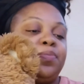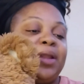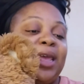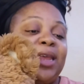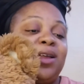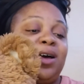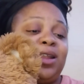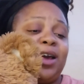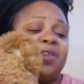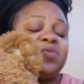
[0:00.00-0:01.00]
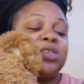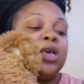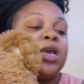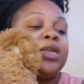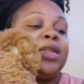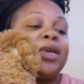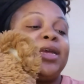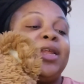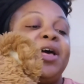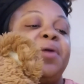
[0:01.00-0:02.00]
play in our lives, they
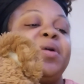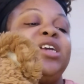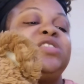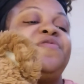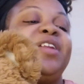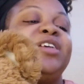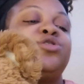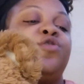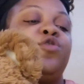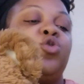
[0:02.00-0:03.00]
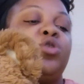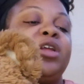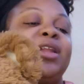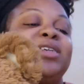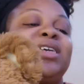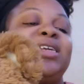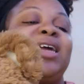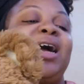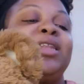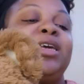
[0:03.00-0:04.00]
can help ease feelings of loneliness and
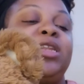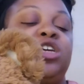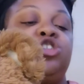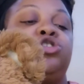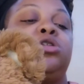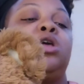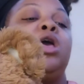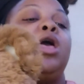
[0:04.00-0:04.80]
alienation,